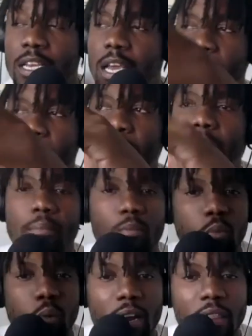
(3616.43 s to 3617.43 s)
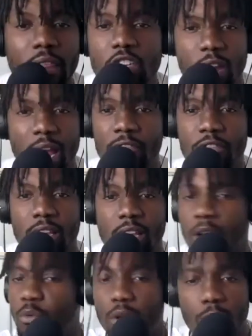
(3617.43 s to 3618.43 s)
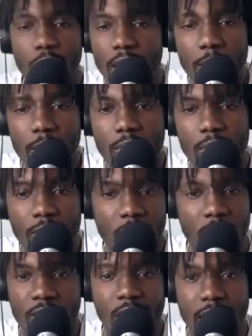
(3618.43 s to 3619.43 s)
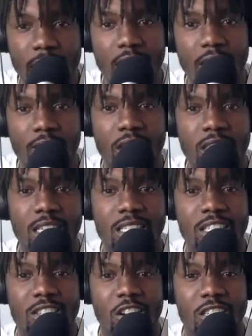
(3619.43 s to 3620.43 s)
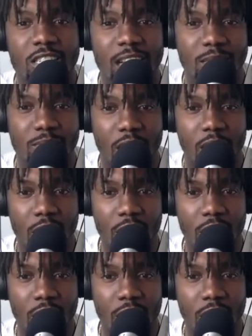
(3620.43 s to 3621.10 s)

But when are they drafting? And when will they? If, if the league, if the season starts next month,